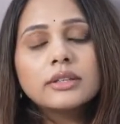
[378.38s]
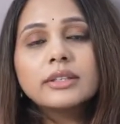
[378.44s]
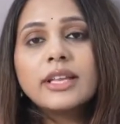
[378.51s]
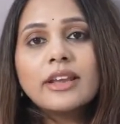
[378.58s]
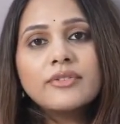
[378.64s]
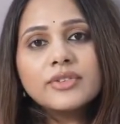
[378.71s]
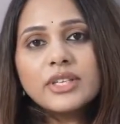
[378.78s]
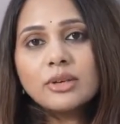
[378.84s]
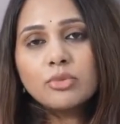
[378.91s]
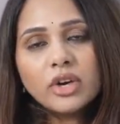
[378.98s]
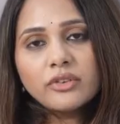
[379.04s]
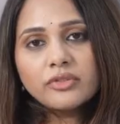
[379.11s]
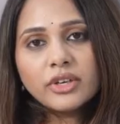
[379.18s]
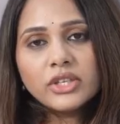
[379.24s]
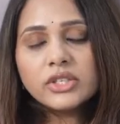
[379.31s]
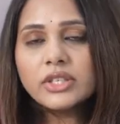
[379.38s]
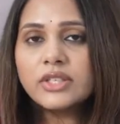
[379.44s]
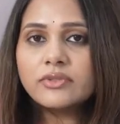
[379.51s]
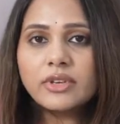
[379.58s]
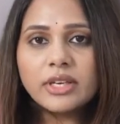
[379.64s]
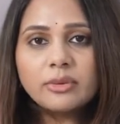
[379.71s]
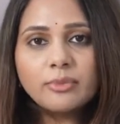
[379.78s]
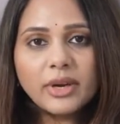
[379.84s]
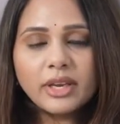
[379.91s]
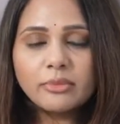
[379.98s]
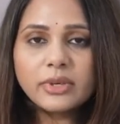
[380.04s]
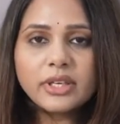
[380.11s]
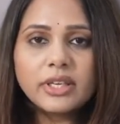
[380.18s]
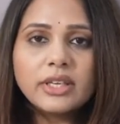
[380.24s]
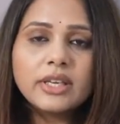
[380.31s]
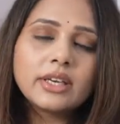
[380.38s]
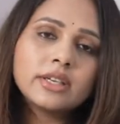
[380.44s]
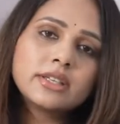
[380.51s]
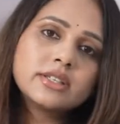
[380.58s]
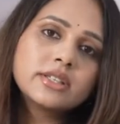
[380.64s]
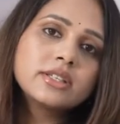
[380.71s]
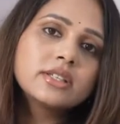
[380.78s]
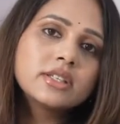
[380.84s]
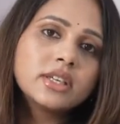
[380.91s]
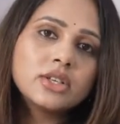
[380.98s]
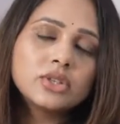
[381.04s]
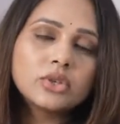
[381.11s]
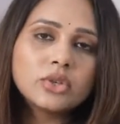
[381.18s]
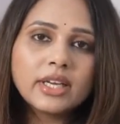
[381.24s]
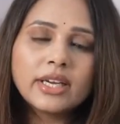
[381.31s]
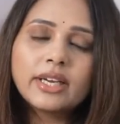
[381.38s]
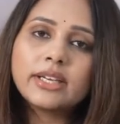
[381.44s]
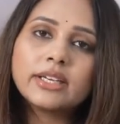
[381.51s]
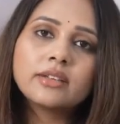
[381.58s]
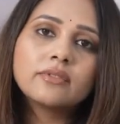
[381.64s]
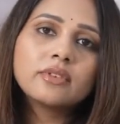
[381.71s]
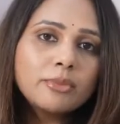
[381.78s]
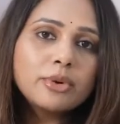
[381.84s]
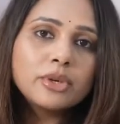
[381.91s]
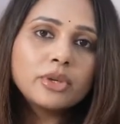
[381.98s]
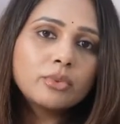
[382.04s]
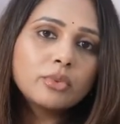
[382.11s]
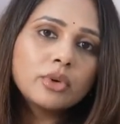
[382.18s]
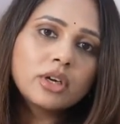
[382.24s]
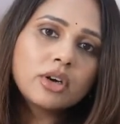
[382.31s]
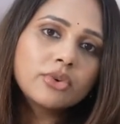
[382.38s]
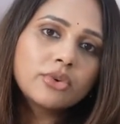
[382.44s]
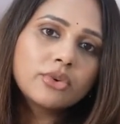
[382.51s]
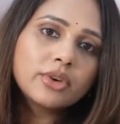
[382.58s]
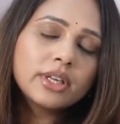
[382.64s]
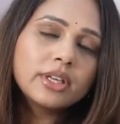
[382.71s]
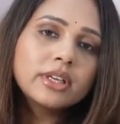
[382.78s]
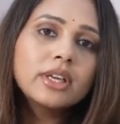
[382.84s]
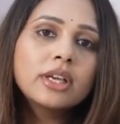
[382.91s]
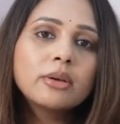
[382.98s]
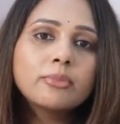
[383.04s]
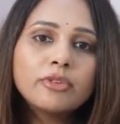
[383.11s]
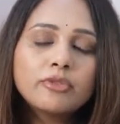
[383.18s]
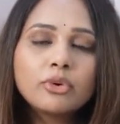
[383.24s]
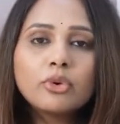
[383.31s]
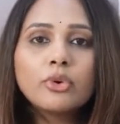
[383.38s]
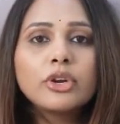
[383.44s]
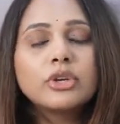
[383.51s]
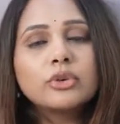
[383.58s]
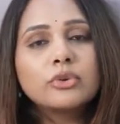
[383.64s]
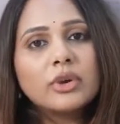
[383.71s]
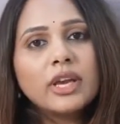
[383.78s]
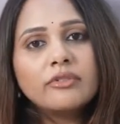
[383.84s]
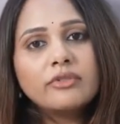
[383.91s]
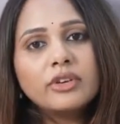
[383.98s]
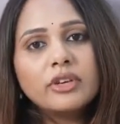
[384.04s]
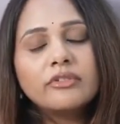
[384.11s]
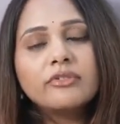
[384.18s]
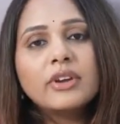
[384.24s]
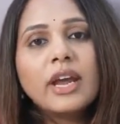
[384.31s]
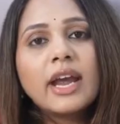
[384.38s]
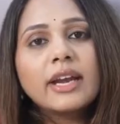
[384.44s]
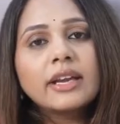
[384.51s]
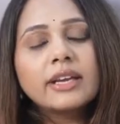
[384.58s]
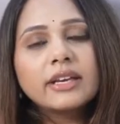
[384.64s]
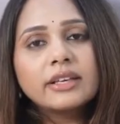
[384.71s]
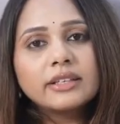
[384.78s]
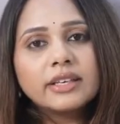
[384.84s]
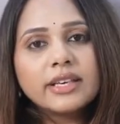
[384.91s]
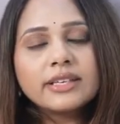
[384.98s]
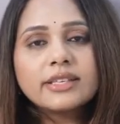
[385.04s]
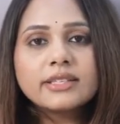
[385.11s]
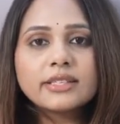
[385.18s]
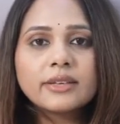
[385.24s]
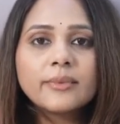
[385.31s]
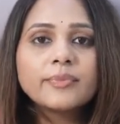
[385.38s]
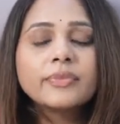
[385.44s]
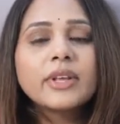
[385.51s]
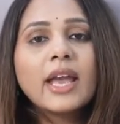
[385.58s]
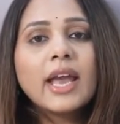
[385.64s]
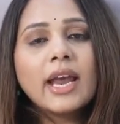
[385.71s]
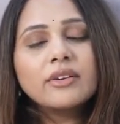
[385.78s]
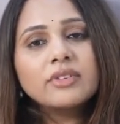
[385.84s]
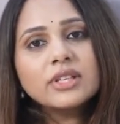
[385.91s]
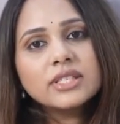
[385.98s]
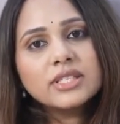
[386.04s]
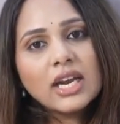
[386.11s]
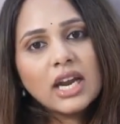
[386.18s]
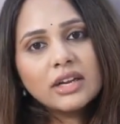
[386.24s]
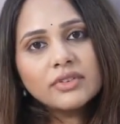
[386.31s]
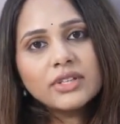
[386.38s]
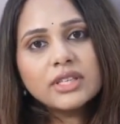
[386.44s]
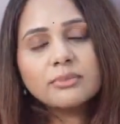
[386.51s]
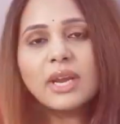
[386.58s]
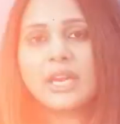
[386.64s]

lifestyle modification is very primary, and just change your diet and come into a workout routine before going to IVF. Add a nice and we'll start with some